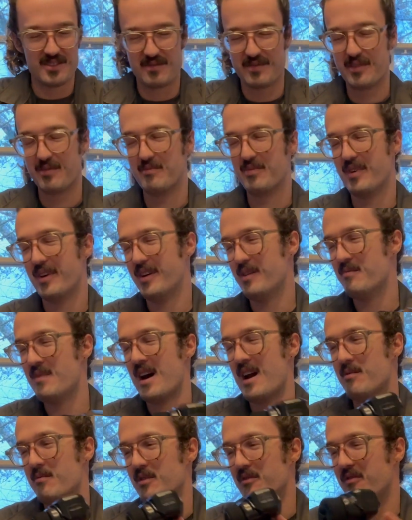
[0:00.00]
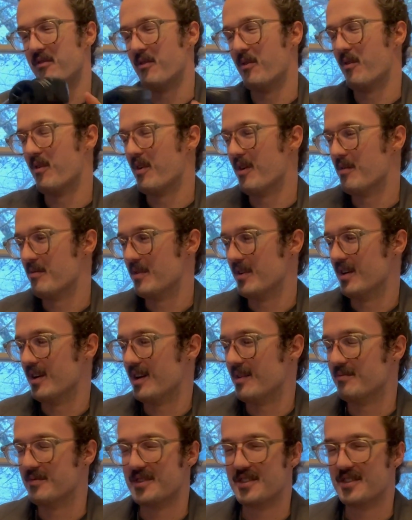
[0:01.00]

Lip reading: I've complained about it before, but I'm